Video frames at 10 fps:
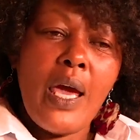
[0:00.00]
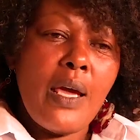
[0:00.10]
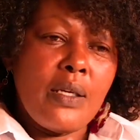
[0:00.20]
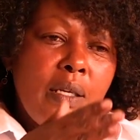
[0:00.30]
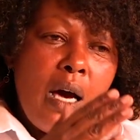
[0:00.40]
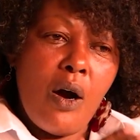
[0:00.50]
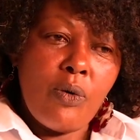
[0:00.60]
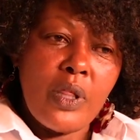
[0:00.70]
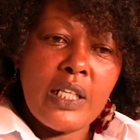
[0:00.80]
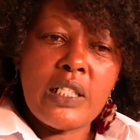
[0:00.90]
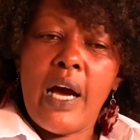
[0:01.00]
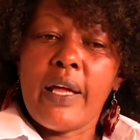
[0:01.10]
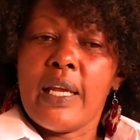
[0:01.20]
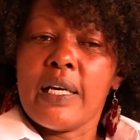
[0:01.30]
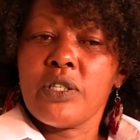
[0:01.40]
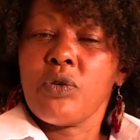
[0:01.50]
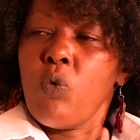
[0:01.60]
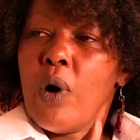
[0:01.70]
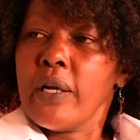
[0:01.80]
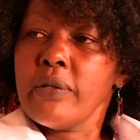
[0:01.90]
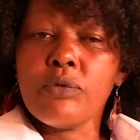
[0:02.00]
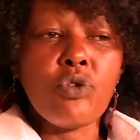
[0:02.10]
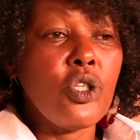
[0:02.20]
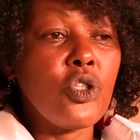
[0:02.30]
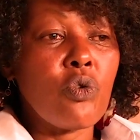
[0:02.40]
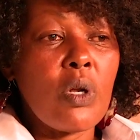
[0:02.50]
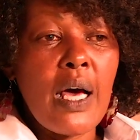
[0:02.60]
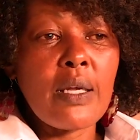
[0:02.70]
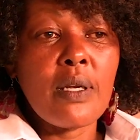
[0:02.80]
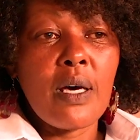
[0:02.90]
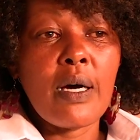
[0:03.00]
And now that's how I learned. One, you need to learn